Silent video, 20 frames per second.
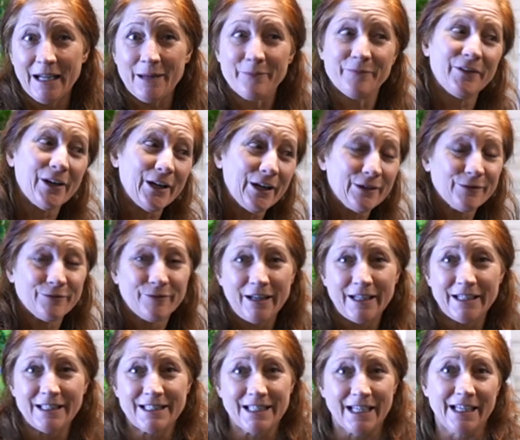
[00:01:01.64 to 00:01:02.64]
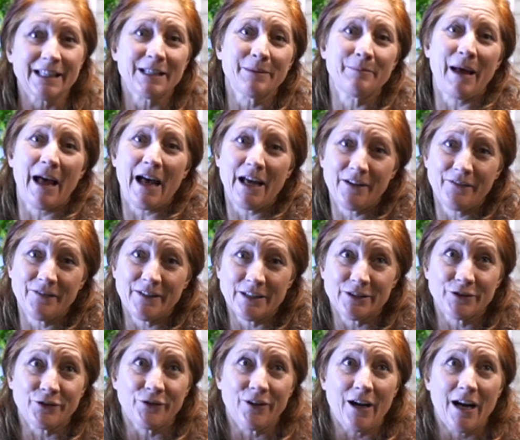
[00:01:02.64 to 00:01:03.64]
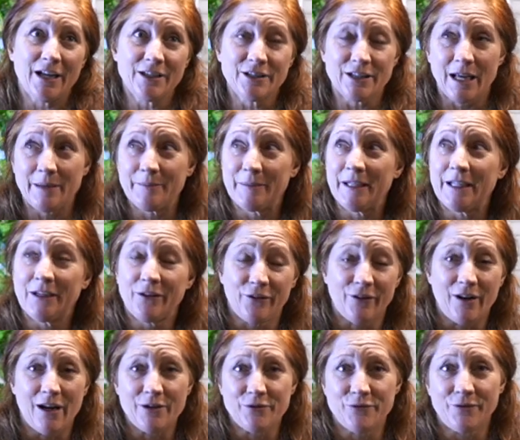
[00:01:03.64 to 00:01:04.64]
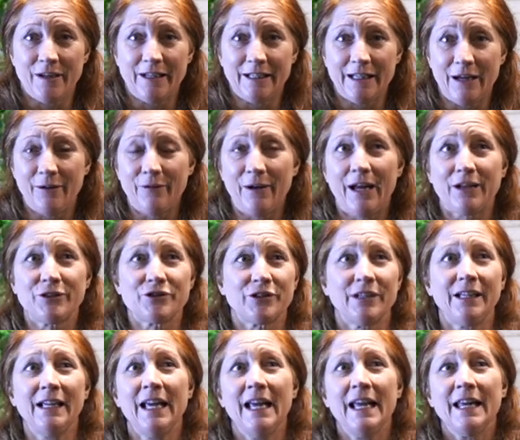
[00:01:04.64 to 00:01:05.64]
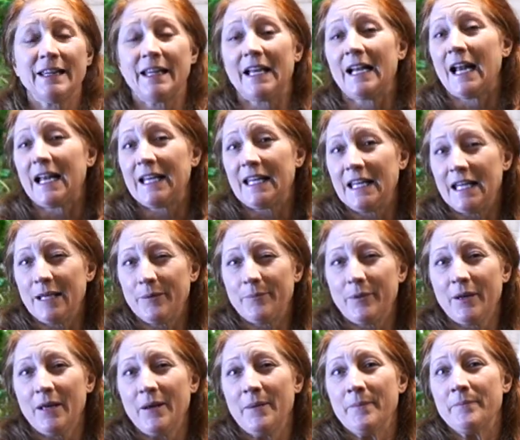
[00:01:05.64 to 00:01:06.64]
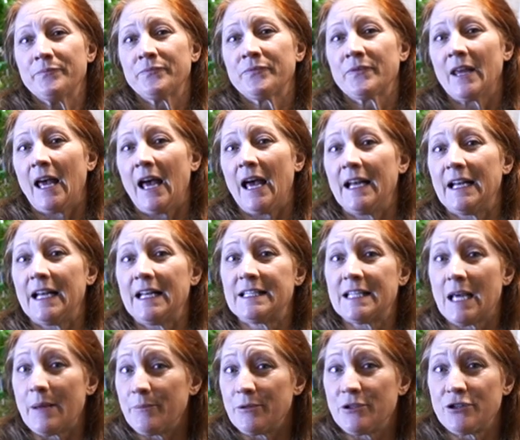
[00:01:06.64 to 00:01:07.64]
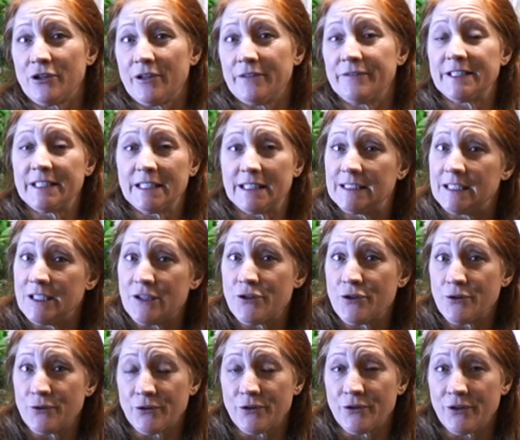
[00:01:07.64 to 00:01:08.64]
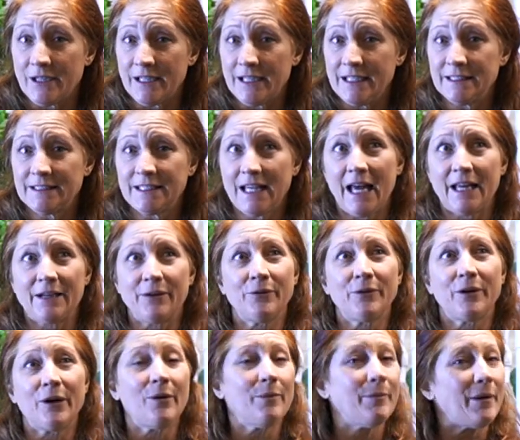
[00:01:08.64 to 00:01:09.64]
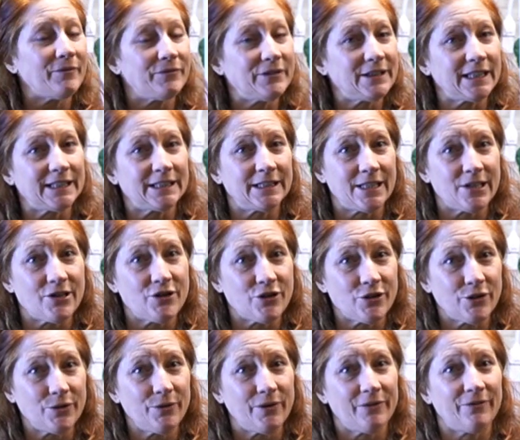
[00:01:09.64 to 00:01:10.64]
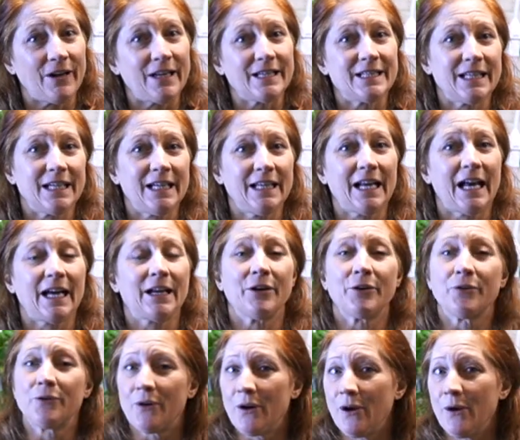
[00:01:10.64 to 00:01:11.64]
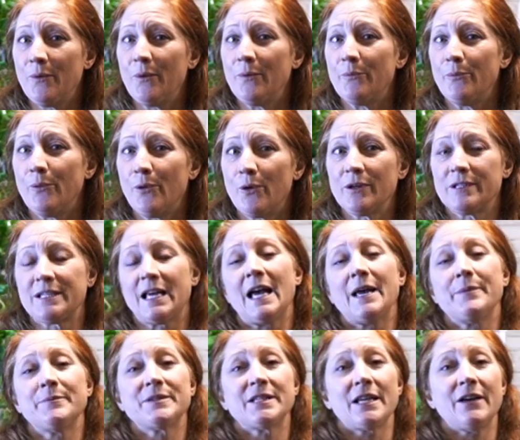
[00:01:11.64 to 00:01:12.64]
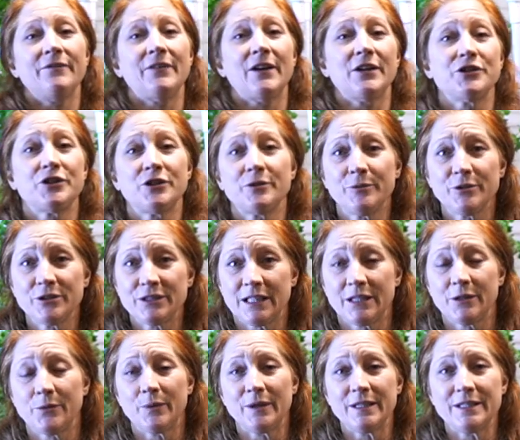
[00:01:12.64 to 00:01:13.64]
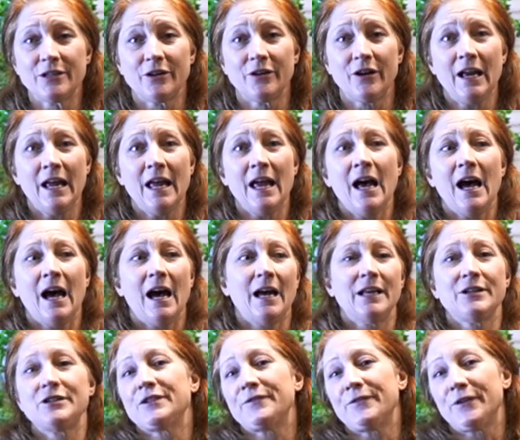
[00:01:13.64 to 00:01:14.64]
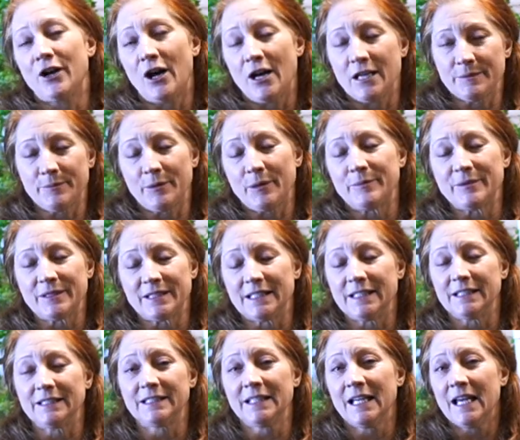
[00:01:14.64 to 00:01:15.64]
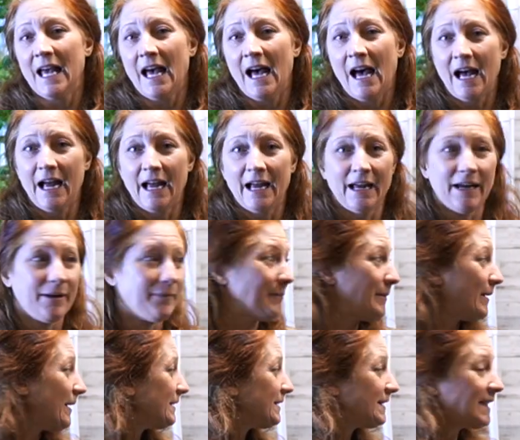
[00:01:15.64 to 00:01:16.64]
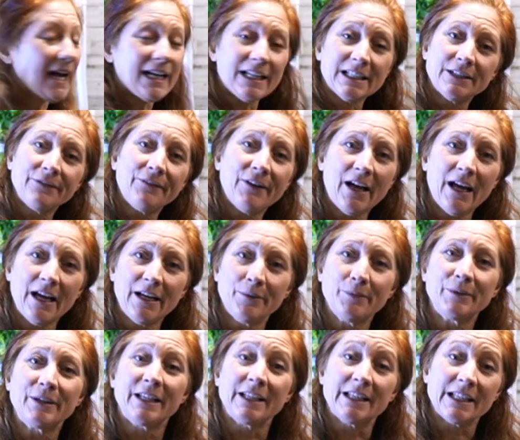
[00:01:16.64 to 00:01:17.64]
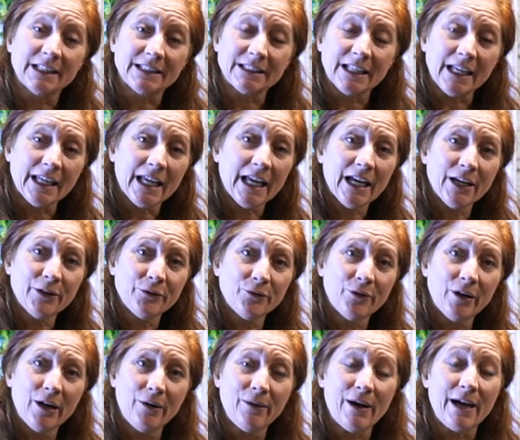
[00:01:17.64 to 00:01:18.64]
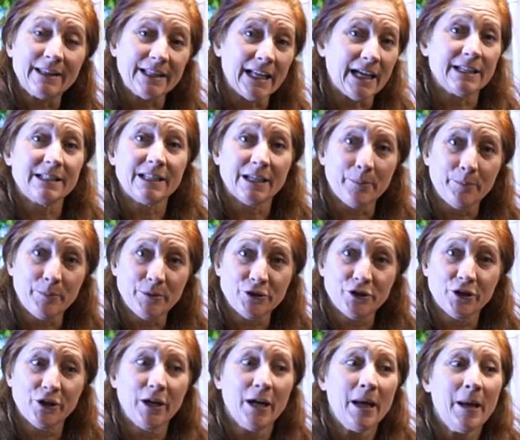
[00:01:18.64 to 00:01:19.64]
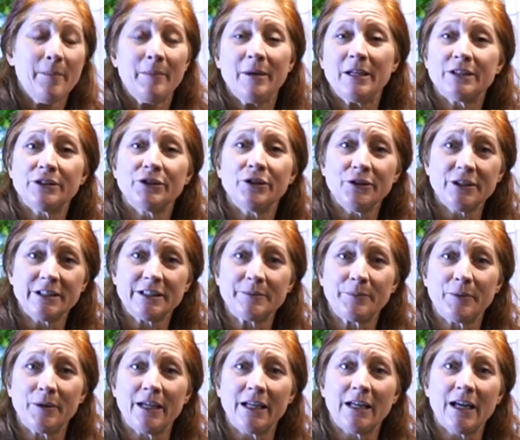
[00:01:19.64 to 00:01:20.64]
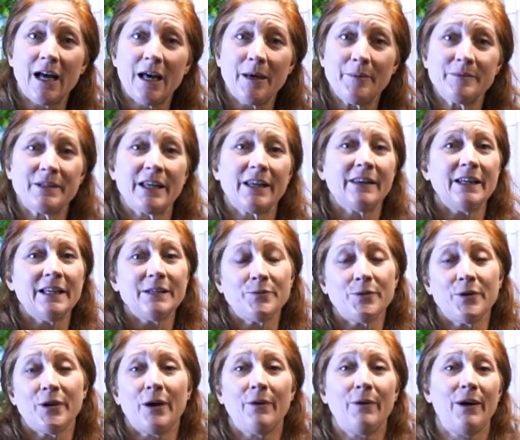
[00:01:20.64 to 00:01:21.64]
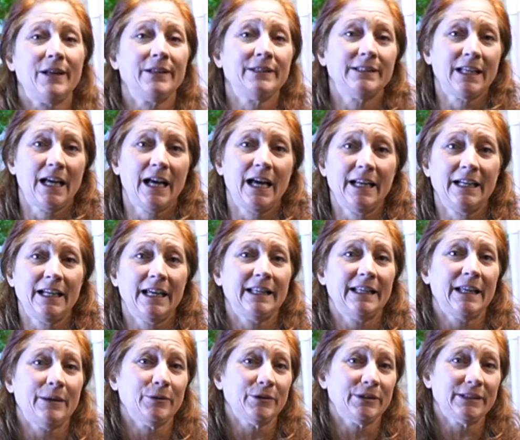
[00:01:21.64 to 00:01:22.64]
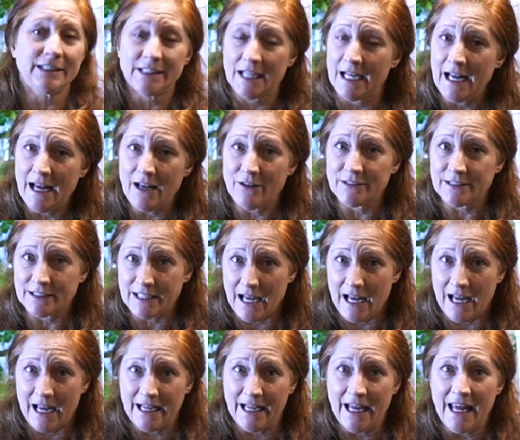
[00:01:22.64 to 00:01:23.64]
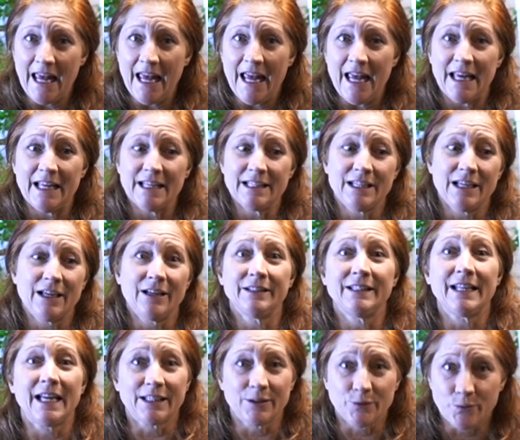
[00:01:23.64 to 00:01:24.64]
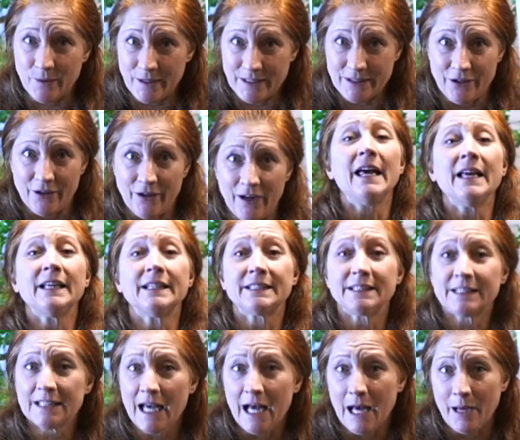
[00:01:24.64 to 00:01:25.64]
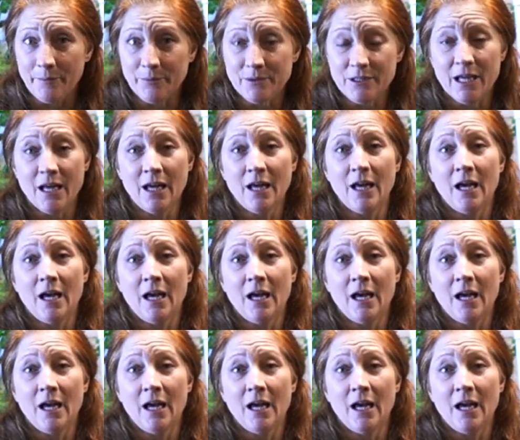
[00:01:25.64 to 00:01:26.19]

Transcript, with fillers: and I'm very ready to get them out of this garage. I'm in a garage right now, actually, that I keep at a temperature of 62 degrees. I don't go above 62. If I did, I could grow more types of vegetables in the winter. Uh, just for cost purposes, I am satisfied with the things I can grow at that temperature. But as soon as spring comes, these will go outside and they will stay outside until next winter, except